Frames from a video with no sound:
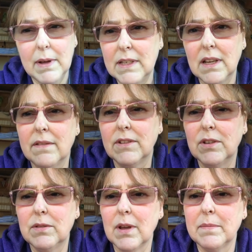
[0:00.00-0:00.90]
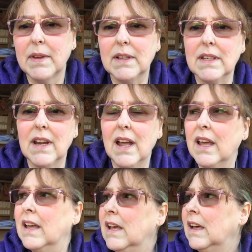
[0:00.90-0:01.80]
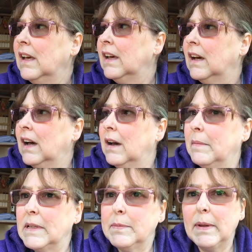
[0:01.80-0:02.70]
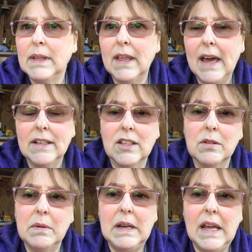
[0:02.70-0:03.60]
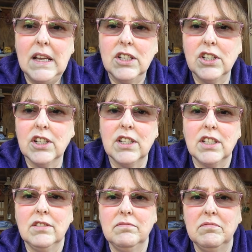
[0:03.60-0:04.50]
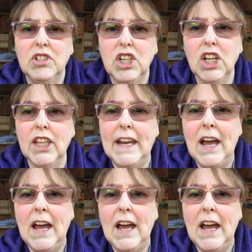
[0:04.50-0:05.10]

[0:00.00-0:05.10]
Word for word: myself do something today. Um, I spent the last three days just chilling